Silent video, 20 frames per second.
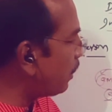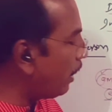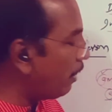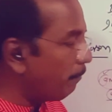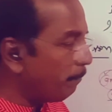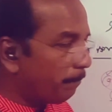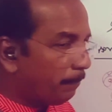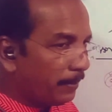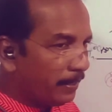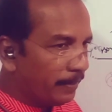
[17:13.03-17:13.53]

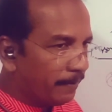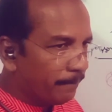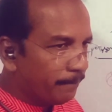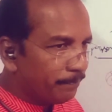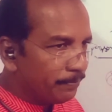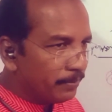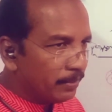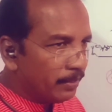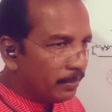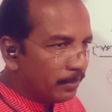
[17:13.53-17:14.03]
MP,
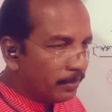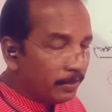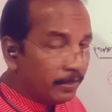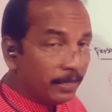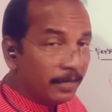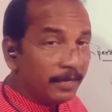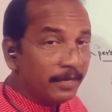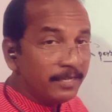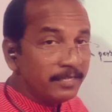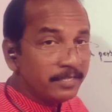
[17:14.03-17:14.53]

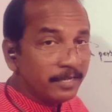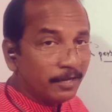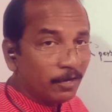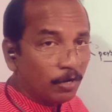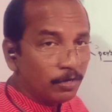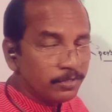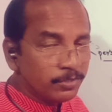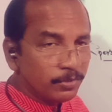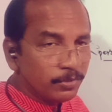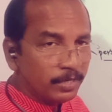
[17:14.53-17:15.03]
here it is a
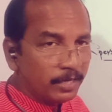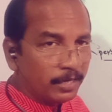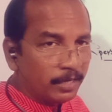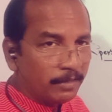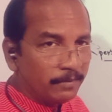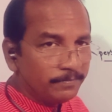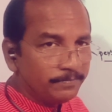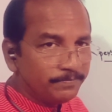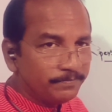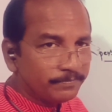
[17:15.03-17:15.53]
consonant.
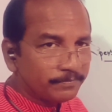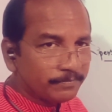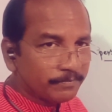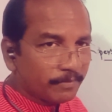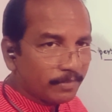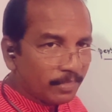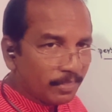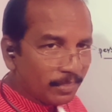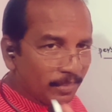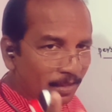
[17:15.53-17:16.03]

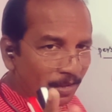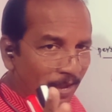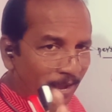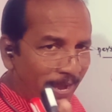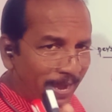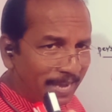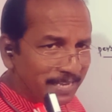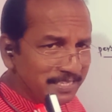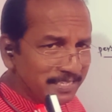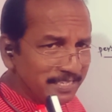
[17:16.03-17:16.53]

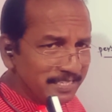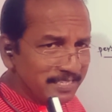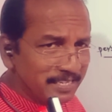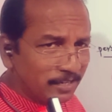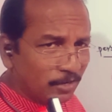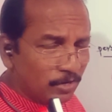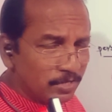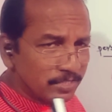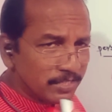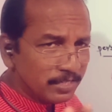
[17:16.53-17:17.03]
As it is a
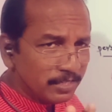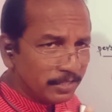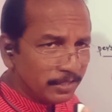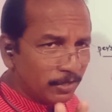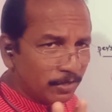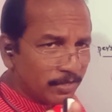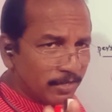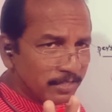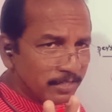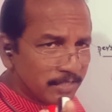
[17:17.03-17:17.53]
consonant,
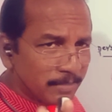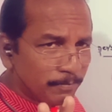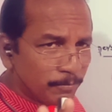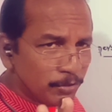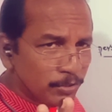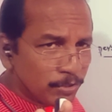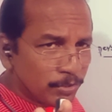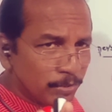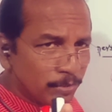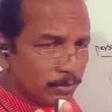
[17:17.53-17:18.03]
you are not
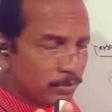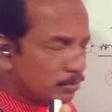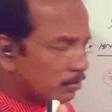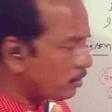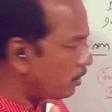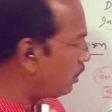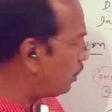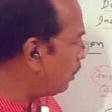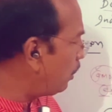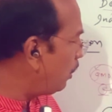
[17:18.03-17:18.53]
supposed to use
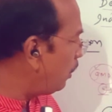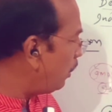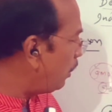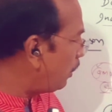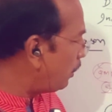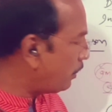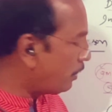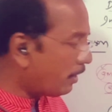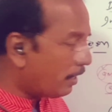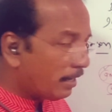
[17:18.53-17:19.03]

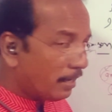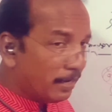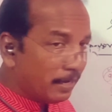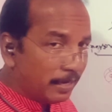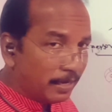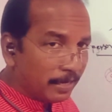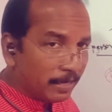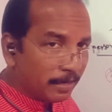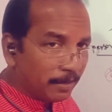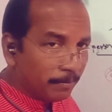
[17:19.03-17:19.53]
A
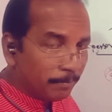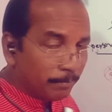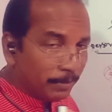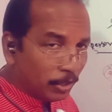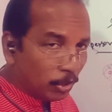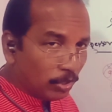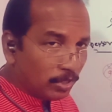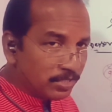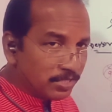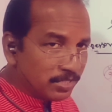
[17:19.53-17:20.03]
here
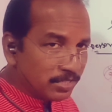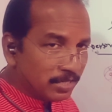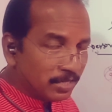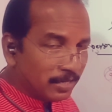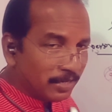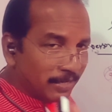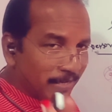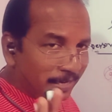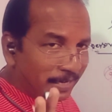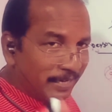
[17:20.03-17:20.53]
because
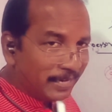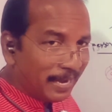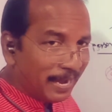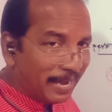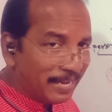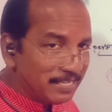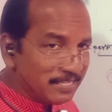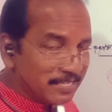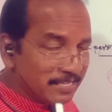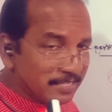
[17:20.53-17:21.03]
it
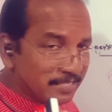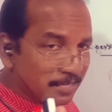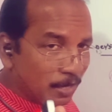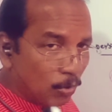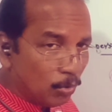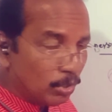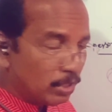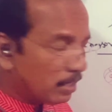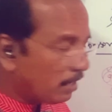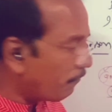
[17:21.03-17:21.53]
has the
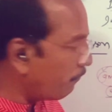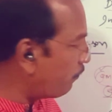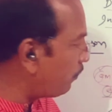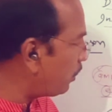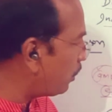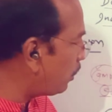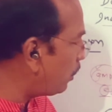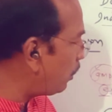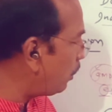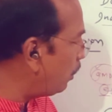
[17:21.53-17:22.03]
sound of
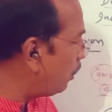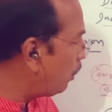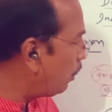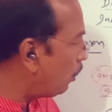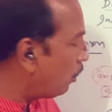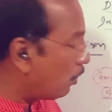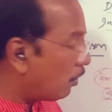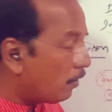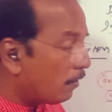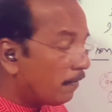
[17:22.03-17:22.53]
a
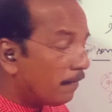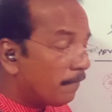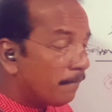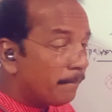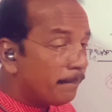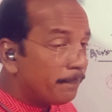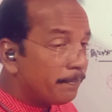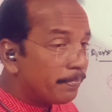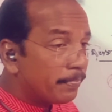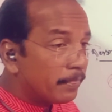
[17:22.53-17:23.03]

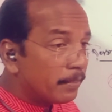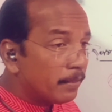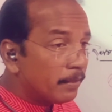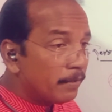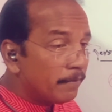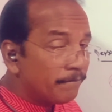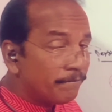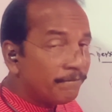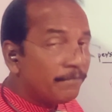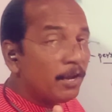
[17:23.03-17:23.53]

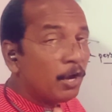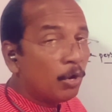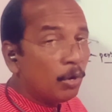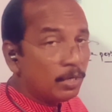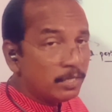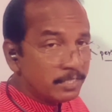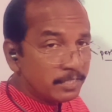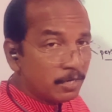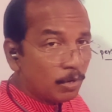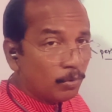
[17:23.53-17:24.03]

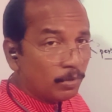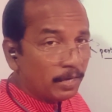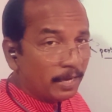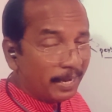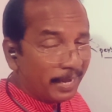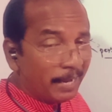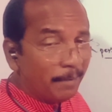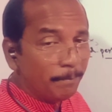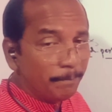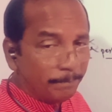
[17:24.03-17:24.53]
vowel sound.
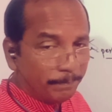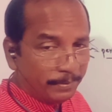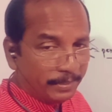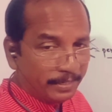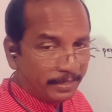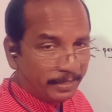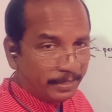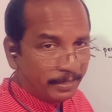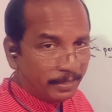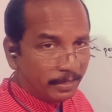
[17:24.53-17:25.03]
MP,
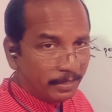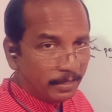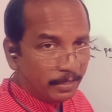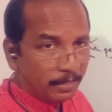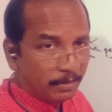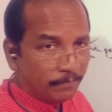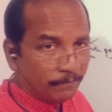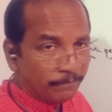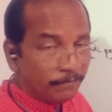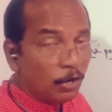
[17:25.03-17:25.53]

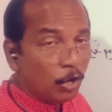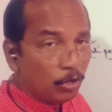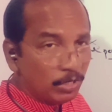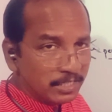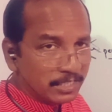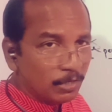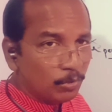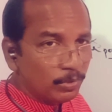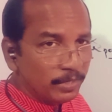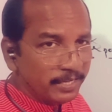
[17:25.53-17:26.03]
vowel
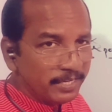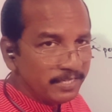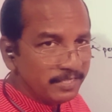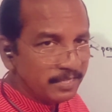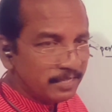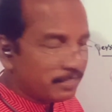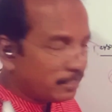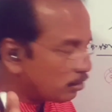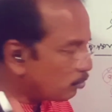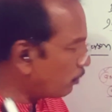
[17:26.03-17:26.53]
sound is
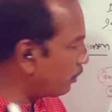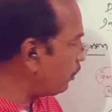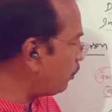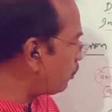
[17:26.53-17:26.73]
there. That's why